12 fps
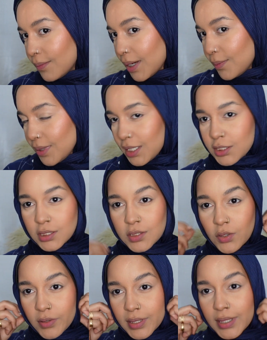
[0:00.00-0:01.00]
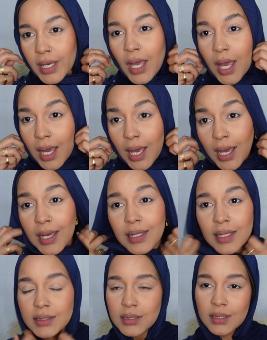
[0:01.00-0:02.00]
My blush is already
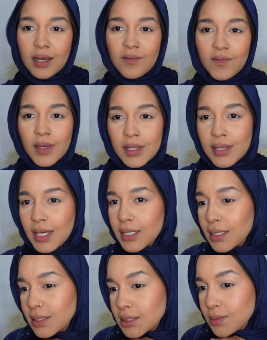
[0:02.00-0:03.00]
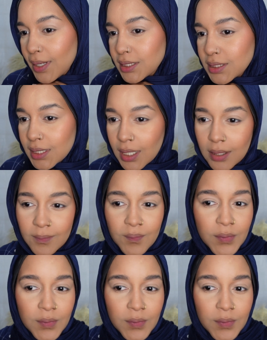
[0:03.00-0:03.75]
highlighting up, and that is my skin.